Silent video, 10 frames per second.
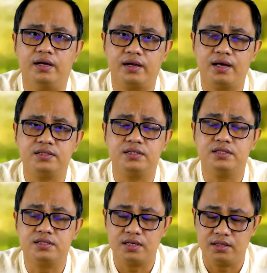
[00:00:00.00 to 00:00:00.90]

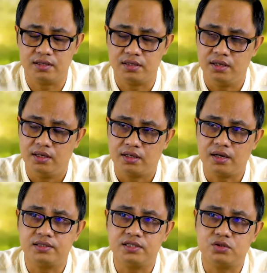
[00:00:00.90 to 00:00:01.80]
classes and the
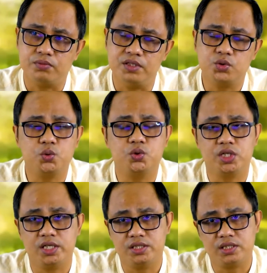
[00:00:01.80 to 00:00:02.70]
classes of
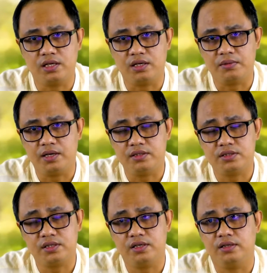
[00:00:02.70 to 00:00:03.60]
resources and
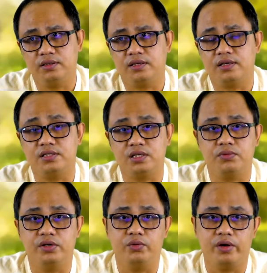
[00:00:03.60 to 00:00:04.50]
understanding the concept of
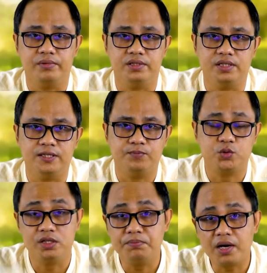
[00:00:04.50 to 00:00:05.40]
renewability.
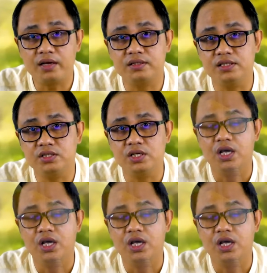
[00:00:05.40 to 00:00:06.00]
So in practice,